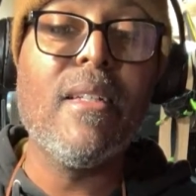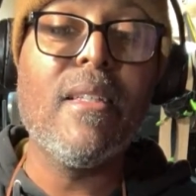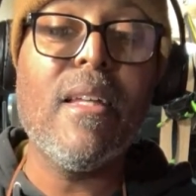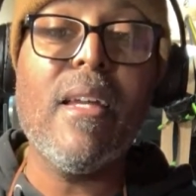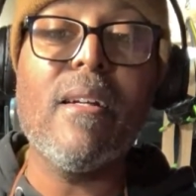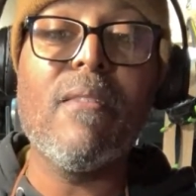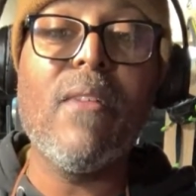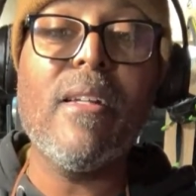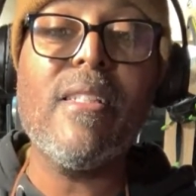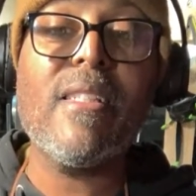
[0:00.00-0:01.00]
they are
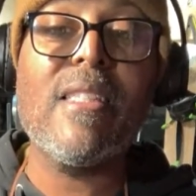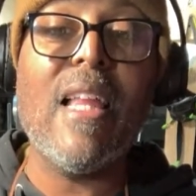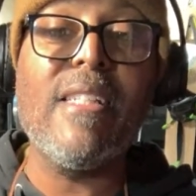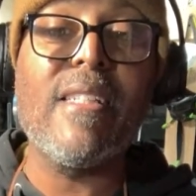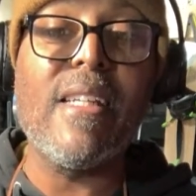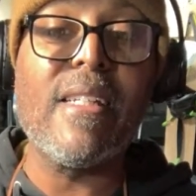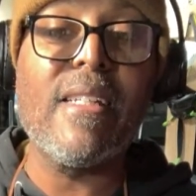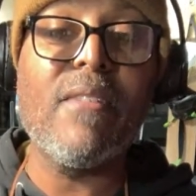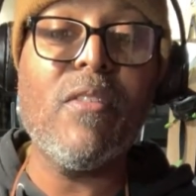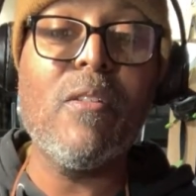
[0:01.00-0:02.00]
very slicey.
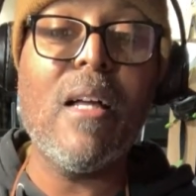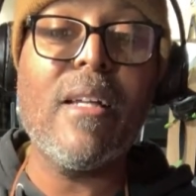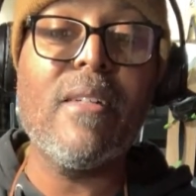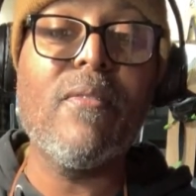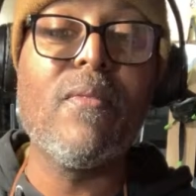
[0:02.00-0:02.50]
If you like if